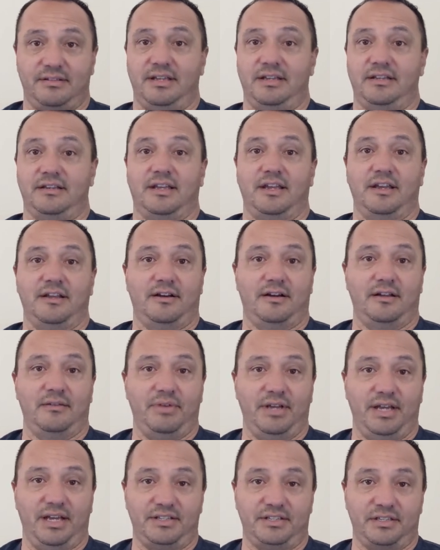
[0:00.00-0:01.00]
and
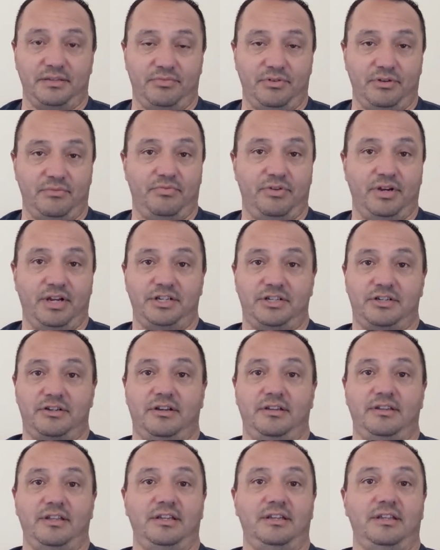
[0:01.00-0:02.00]
put
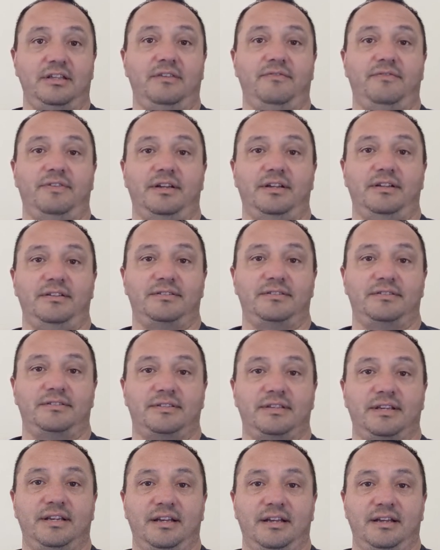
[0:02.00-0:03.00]
pressure on the defense,